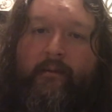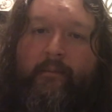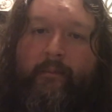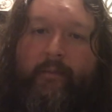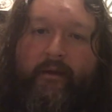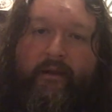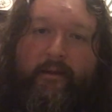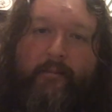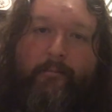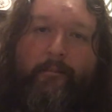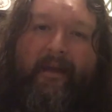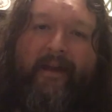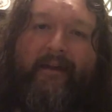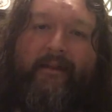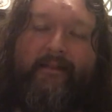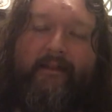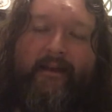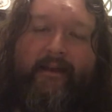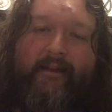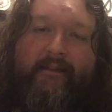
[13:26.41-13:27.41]
being a big
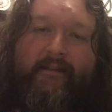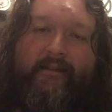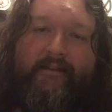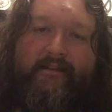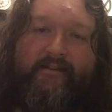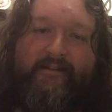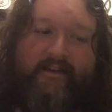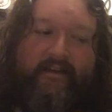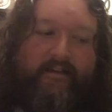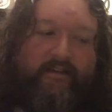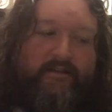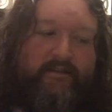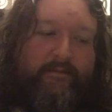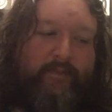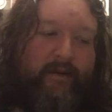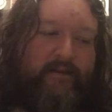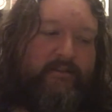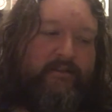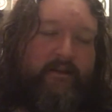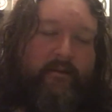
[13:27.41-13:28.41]
thing in this scene,
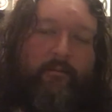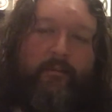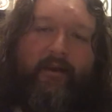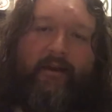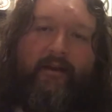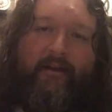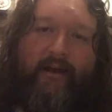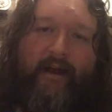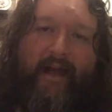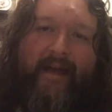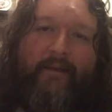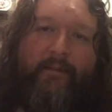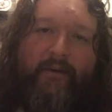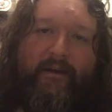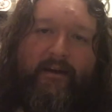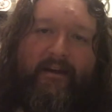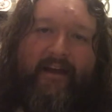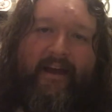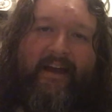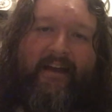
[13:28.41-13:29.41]
especially in being an ape
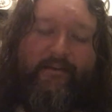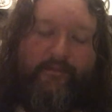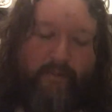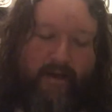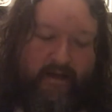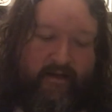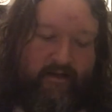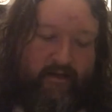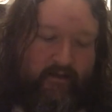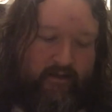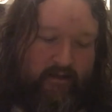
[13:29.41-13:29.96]
and a caveman.